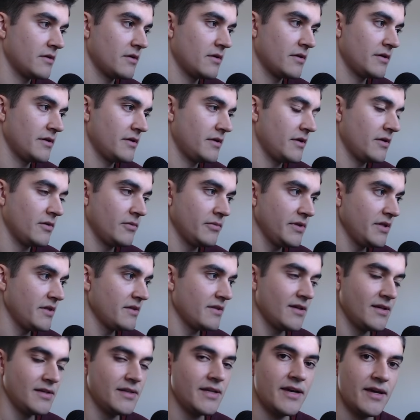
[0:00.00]
The only
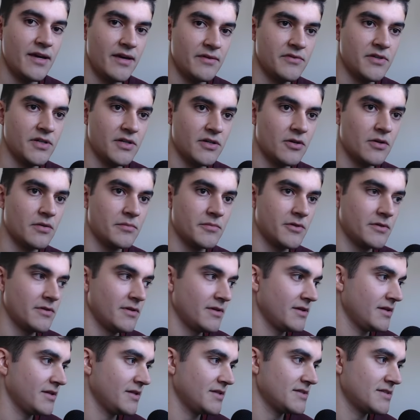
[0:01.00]
thing they have in
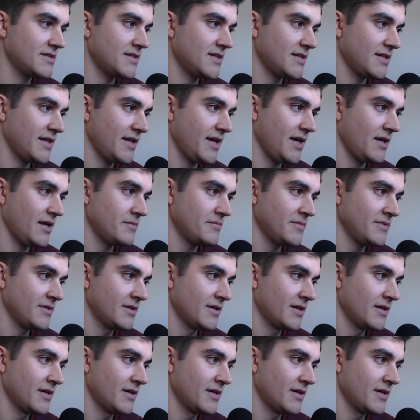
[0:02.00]
common is the name